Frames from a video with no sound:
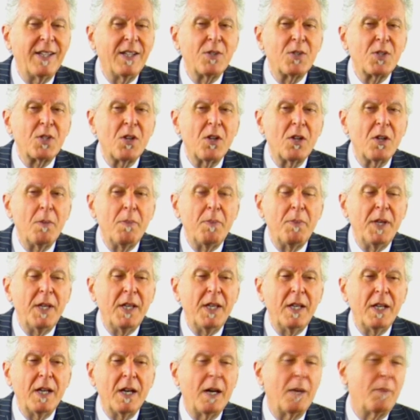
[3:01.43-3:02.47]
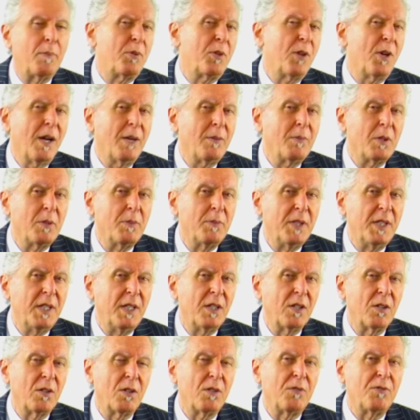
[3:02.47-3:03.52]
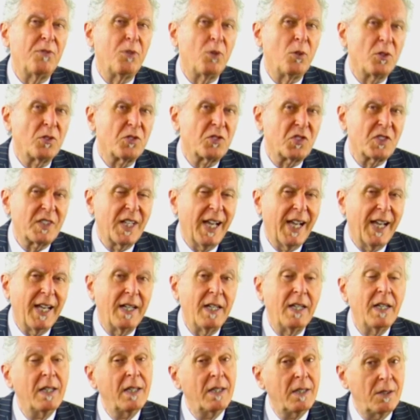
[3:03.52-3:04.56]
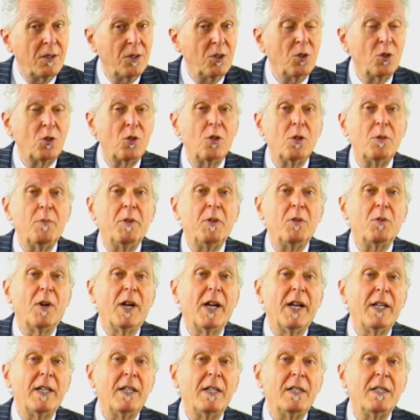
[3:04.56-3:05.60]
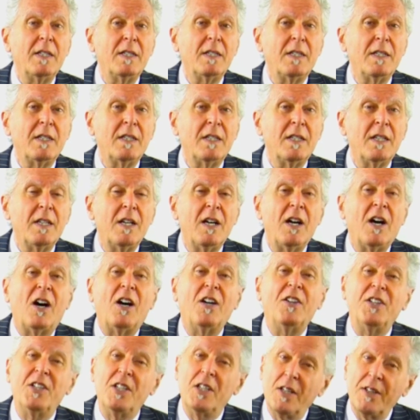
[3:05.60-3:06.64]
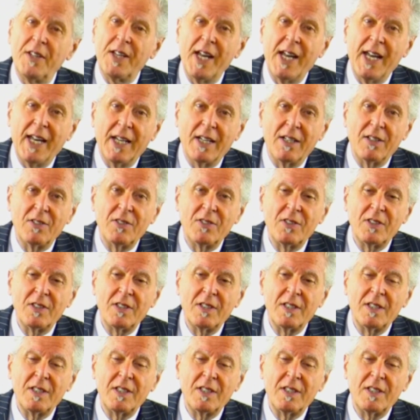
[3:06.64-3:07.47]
there's going to be a problem here, a false stat. You could be right. On the other hand,